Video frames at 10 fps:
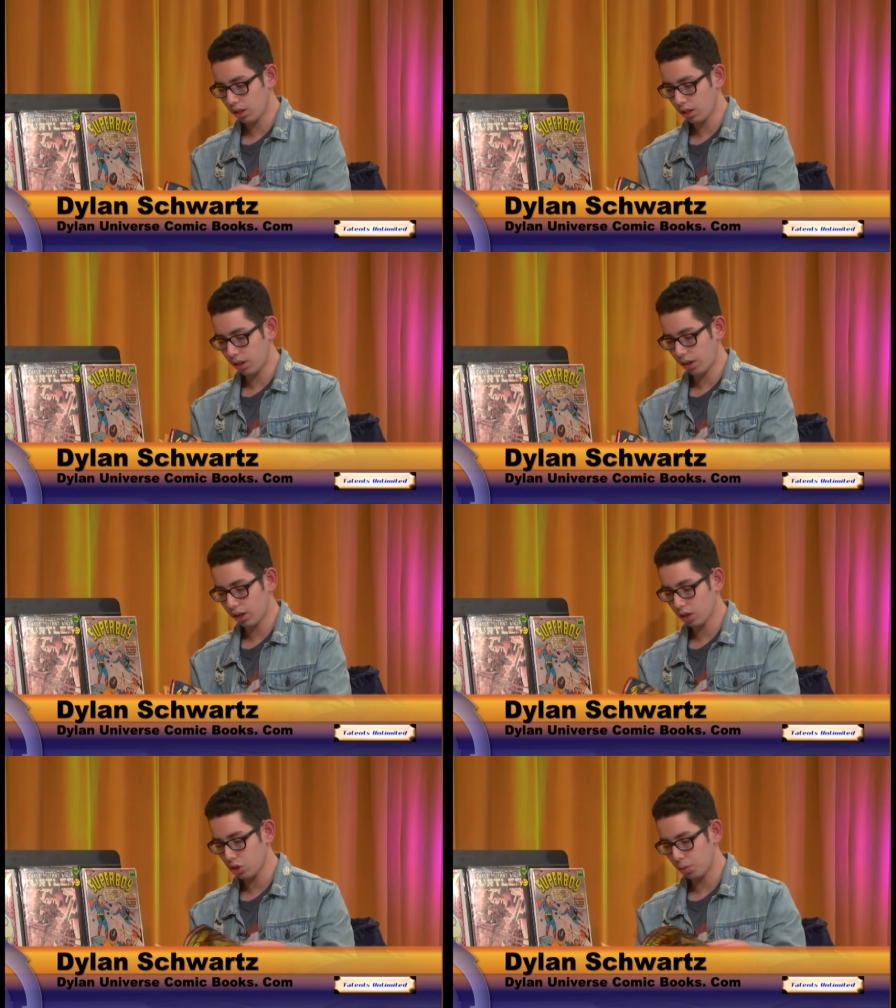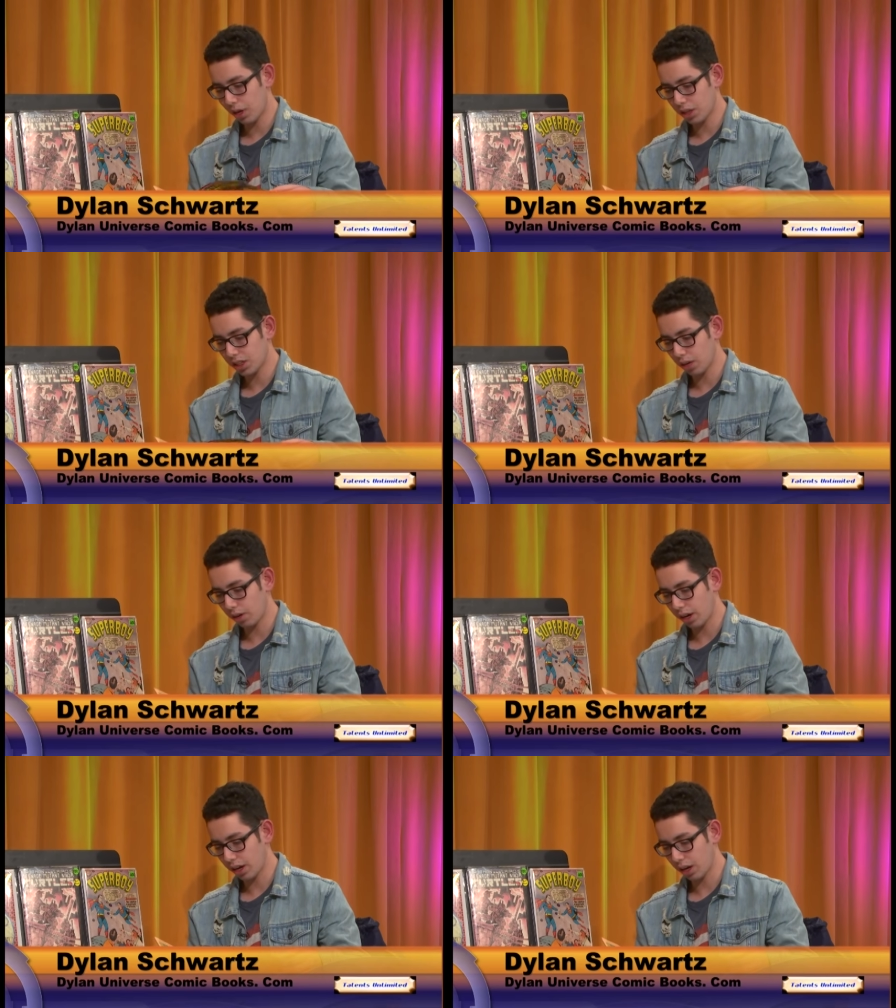I'm not going to do a page count
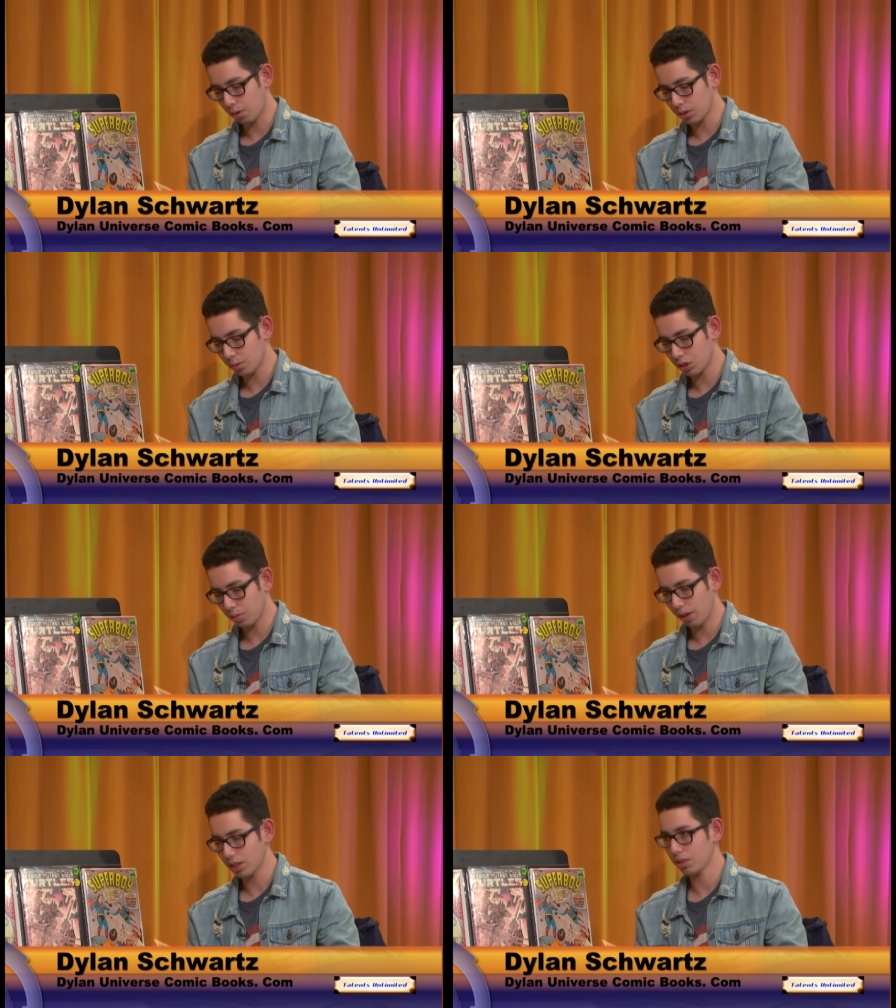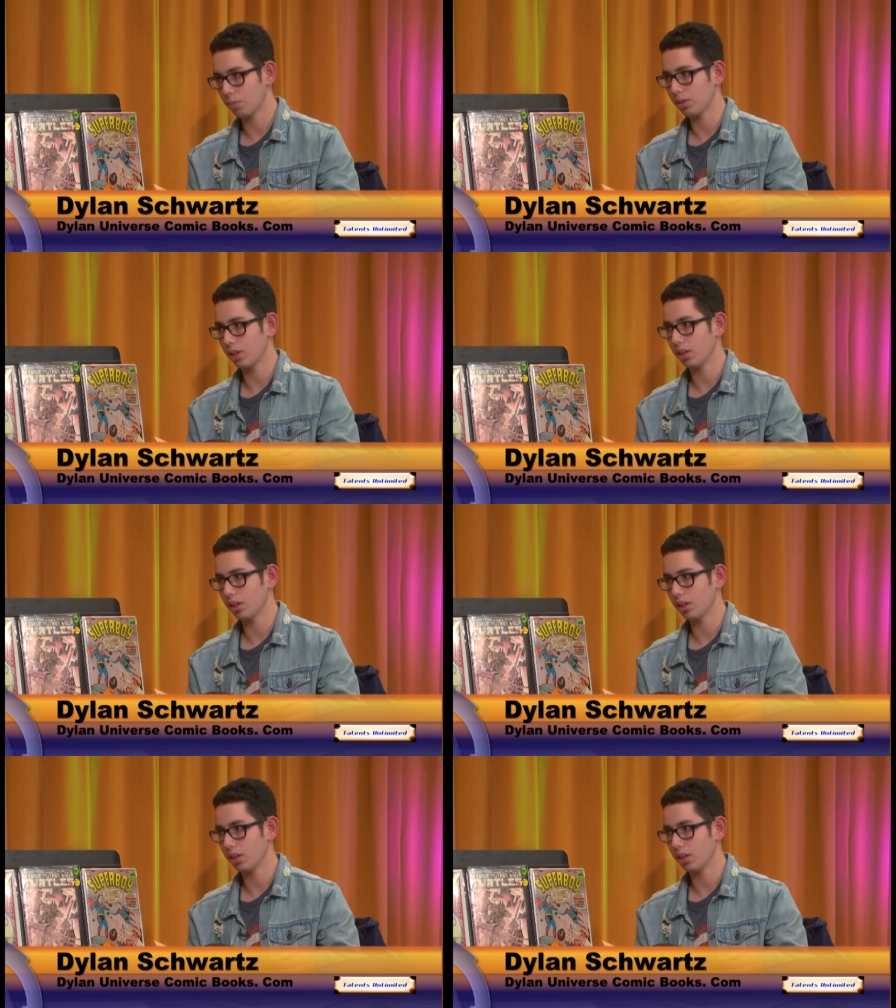right now because I'm assuming it's complete,